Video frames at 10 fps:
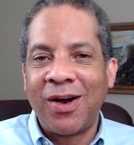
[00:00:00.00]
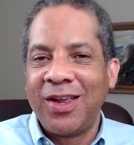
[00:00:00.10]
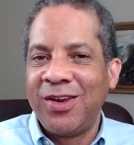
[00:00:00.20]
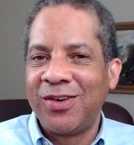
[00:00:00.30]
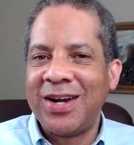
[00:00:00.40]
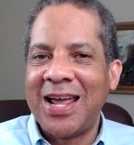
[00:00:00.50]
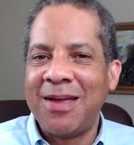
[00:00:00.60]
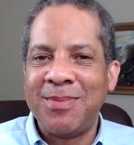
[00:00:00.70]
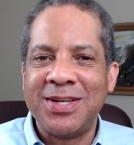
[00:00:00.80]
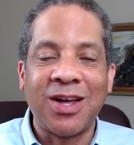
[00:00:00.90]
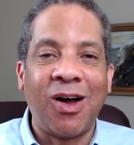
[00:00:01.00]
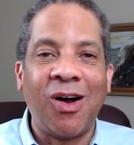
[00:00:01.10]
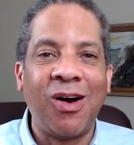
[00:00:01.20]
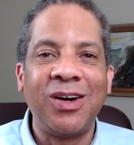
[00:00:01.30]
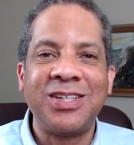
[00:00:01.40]
your name is
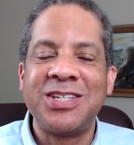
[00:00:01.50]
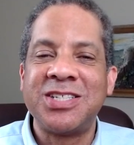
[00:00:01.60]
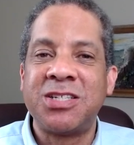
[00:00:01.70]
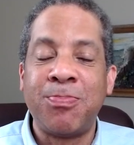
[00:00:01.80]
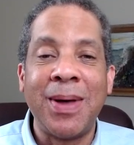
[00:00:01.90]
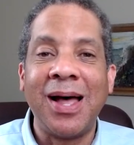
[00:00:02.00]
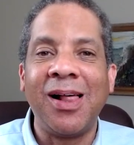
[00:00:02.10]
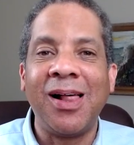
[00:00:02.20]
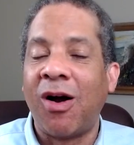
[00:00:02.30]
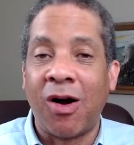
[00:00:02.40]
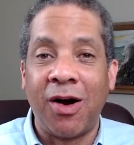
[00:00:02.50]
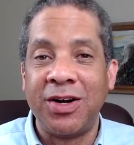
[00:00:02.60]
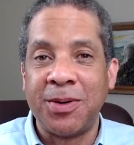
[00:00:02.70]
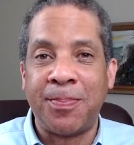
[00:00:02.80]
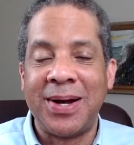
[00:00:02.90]
hard to spell or
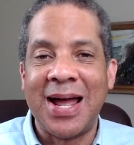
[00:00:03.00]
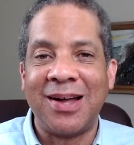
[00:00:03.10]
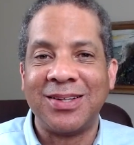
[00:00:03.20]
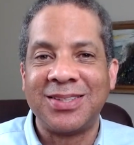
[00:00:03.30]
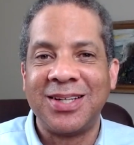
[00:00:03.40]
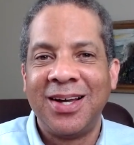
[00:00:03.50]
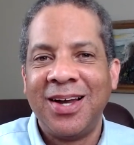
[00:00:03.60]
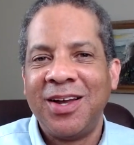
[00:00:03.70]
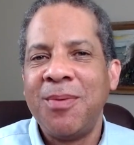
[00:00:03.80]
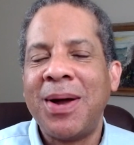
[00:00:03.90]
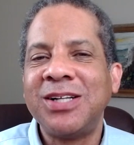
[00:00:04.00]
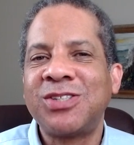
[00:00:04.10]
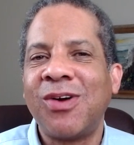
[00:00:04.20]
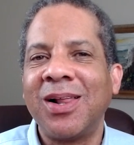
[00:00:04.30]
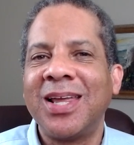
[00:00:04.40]
hard to pronounce, you might
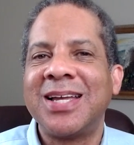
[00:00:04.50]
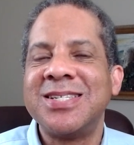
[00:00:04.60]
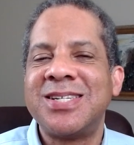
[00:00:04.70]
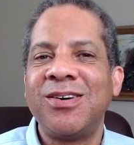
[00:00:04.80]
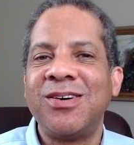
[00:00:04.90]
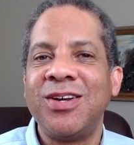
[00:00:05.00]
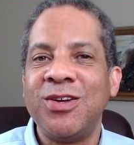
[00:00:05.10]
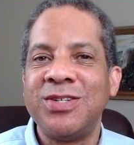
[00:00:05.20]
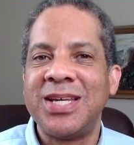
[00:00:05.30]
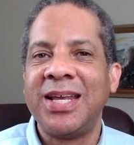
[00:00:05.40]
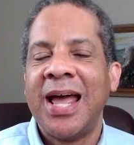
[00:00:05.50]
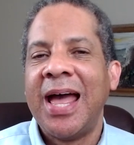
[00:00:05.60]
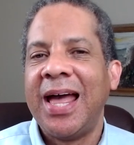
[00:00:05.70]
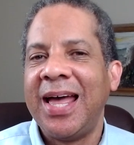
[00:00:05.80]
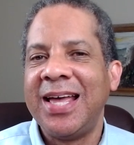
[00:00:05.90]
strongly consider using
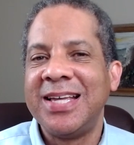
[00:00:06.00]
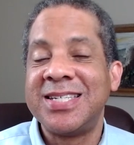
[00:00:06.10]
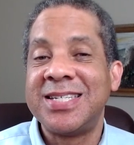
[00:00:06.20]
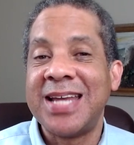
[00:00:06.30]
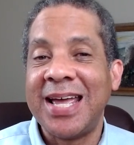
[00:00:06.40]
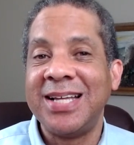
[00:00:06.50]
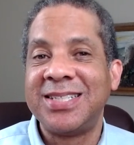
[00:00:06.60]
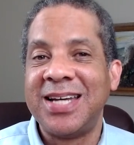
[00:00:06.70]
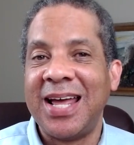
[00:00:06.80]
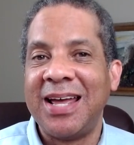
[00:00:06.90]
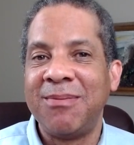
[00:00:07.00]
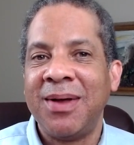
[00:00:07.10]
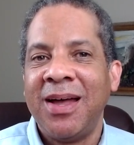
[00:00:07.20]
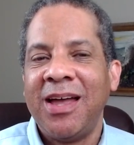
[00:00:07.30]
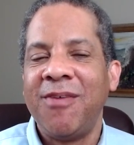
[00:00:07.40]
a stage name
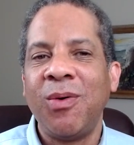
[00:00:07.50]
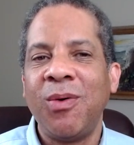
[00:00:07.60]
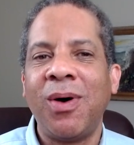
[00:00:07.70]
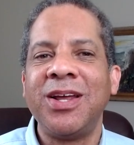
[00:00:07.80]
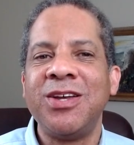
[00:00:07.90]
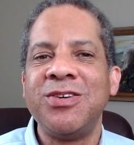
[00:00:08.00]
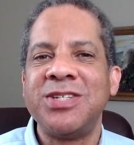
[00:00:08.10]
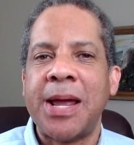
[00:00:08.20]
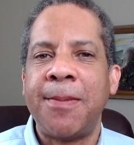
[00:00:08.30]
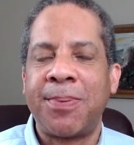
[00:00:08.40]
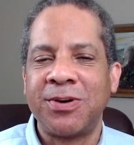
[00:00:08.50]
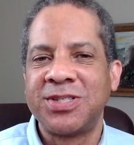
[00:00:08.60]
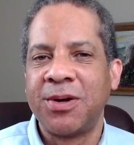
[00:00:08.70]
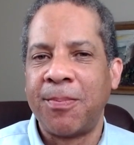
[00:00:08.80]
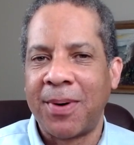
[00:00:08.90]
if you want to use a
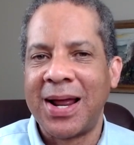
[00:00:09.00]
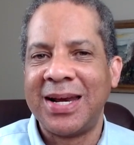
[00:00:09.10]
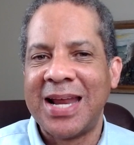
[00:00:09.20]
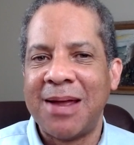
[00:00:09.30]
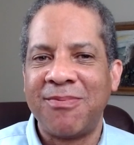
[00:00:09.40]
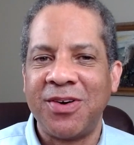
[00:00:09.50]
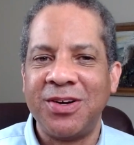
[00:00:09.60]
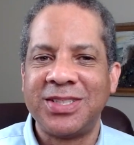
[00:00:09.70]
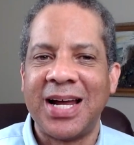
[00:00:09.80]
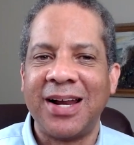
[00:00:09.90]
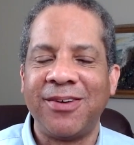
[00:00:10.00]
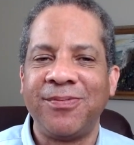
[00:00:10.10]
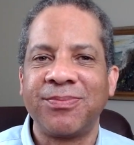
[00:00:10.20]
personal brand name for your channel.